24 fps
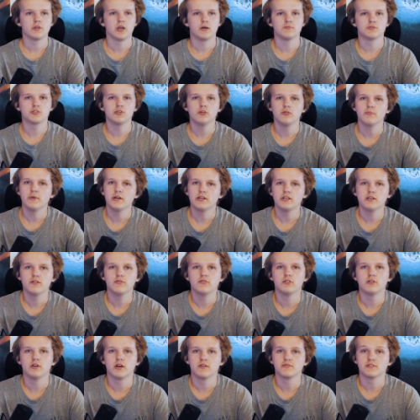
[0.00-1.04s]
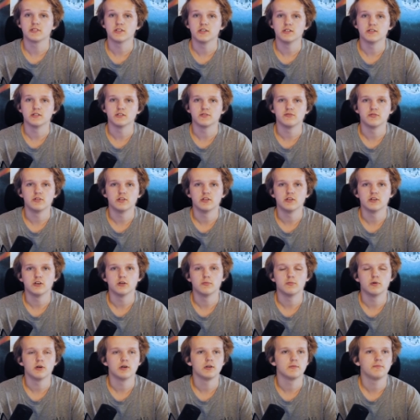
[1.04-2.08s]
I'm sure many of you have seen this video,
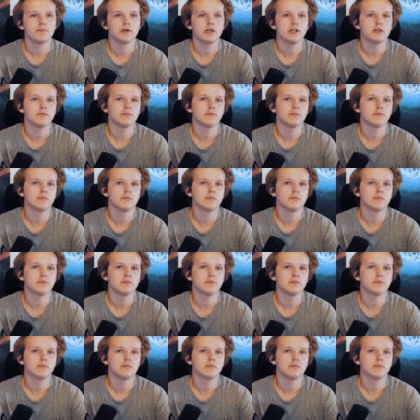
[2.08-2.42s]
but Peter